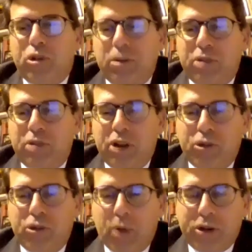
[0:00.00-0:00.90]
change
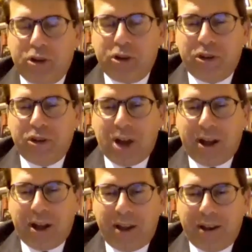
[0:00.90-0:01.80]
in Russia is not
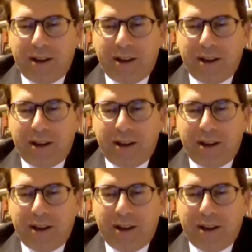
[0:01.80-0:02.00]
a